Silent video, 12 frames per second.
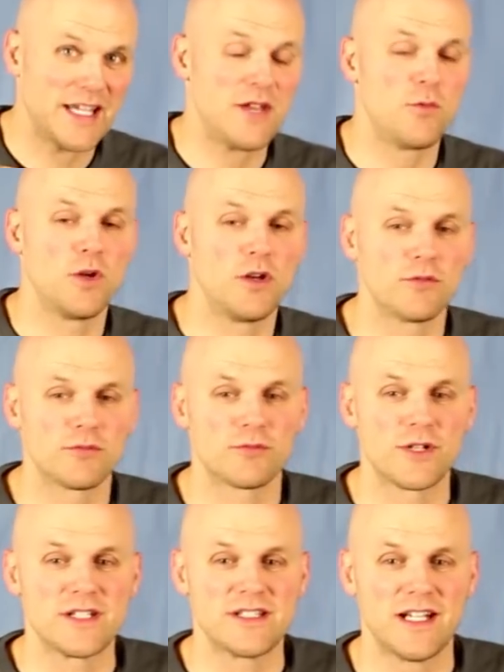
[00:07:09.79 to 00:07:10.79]
he will
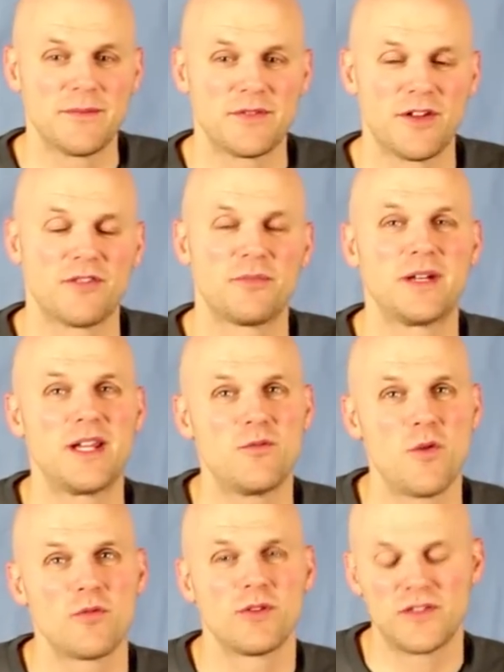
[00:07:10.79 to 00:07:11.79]
reset himself, but he
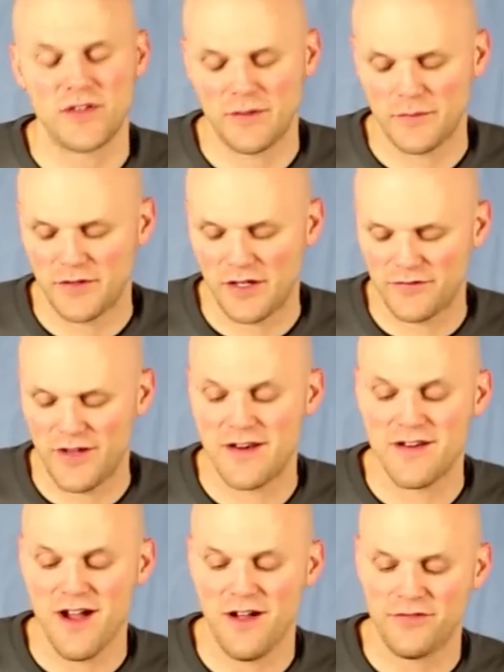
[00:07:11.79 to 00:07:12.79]
won't reset himself
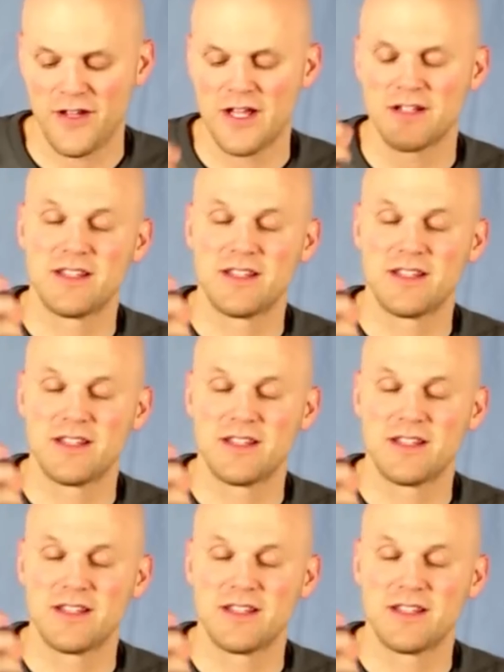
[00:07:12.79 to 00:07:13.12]
enough